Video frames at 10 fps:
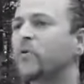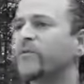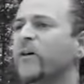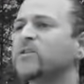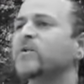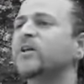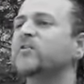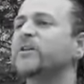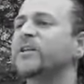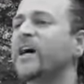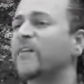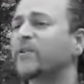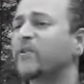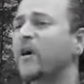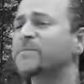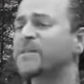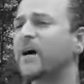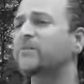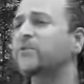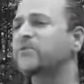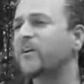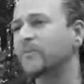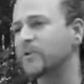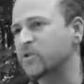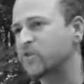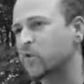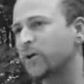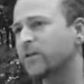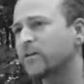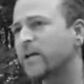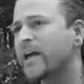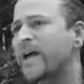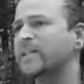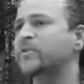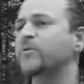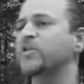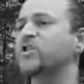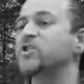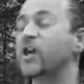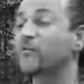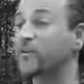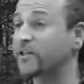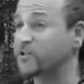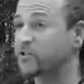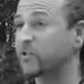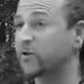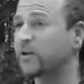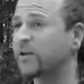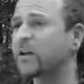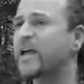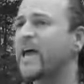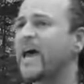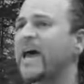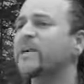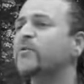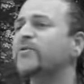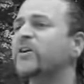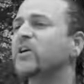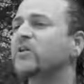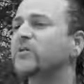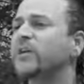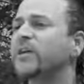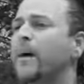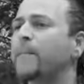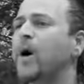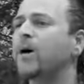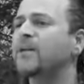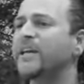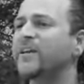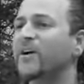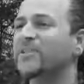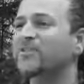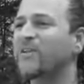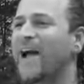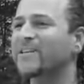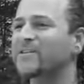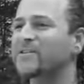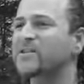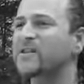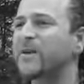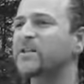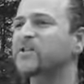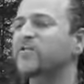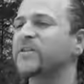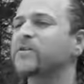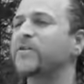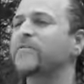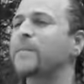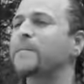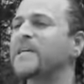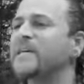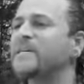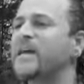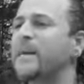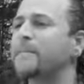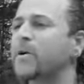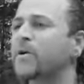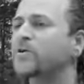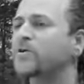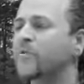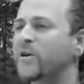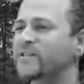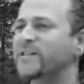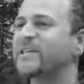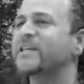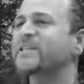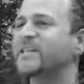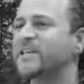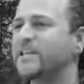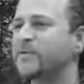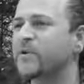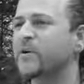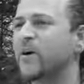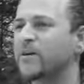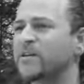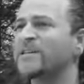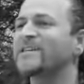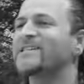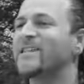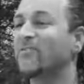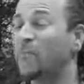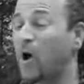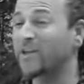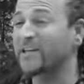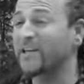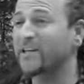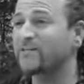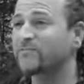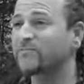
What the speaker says: We've also included cover crops to help you develop your soil and to regenerate your soil. And we've included pollinator attractors to make sure that you have the bees and birds present to keep your garden self-pollinating.